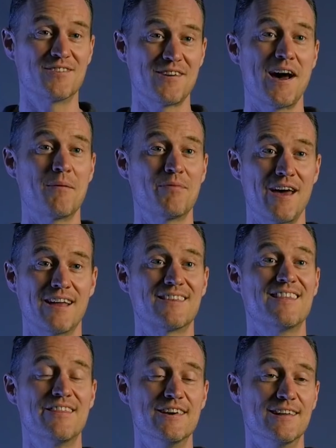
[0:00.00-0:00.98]
time
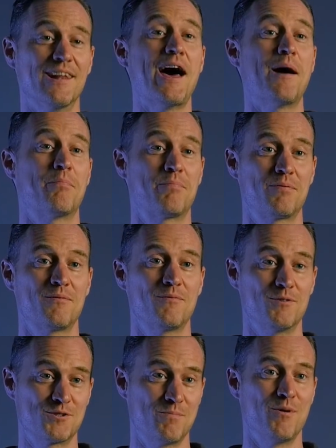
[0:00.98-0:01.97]
that the lap
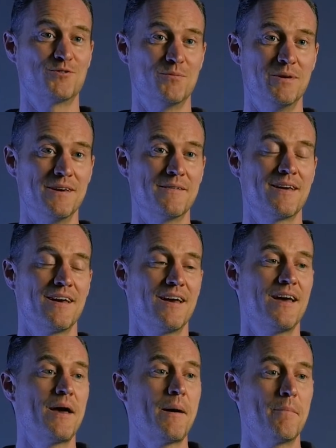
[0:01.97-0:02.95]
was supposed to be.
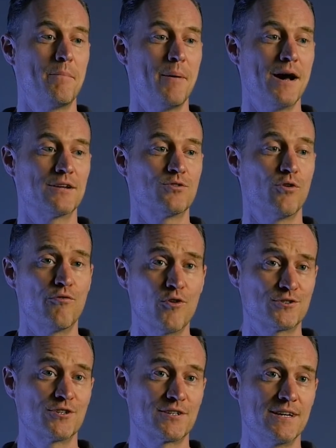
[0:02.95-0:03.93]
But
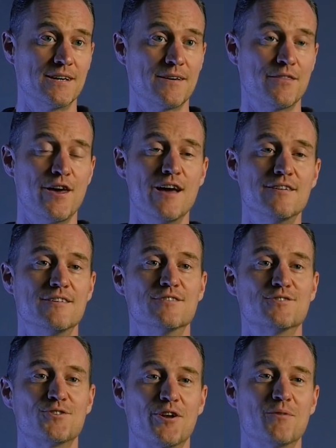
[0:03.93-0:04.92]
unfortunately, the engine
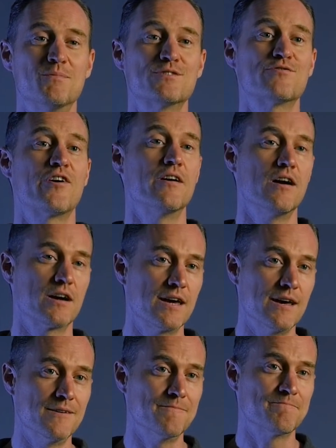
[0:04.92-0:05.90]
started misfire
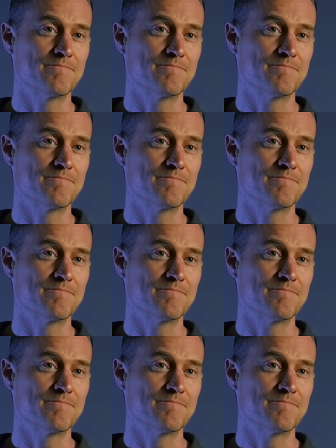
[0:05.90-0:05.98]
again.